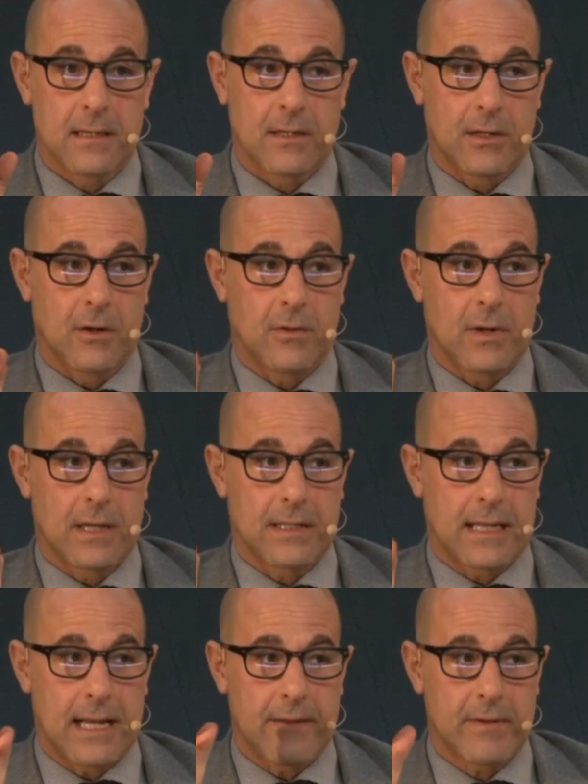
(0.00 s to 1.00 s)
you know uh,
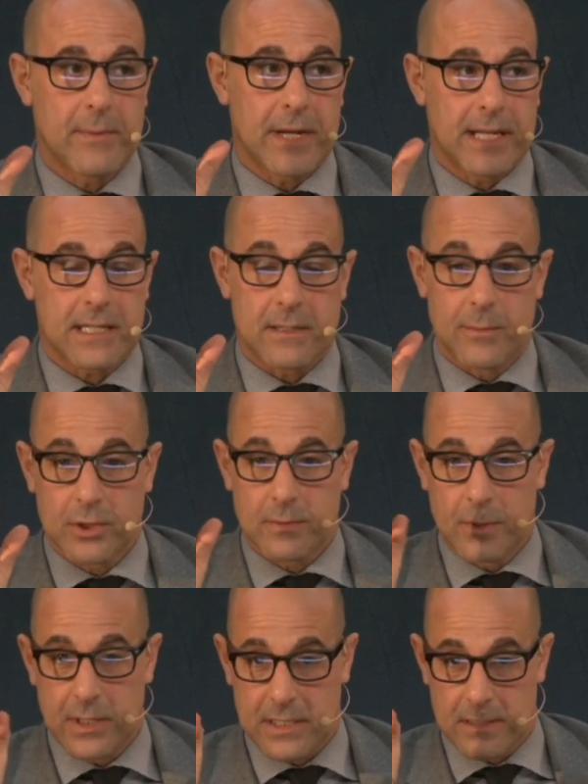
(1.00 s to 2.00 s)
that everybody has a
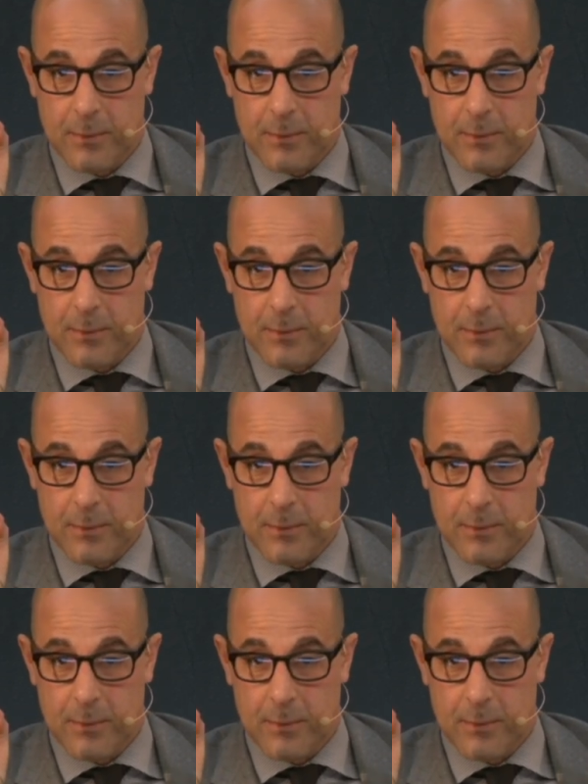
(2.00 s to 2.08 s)
multiple is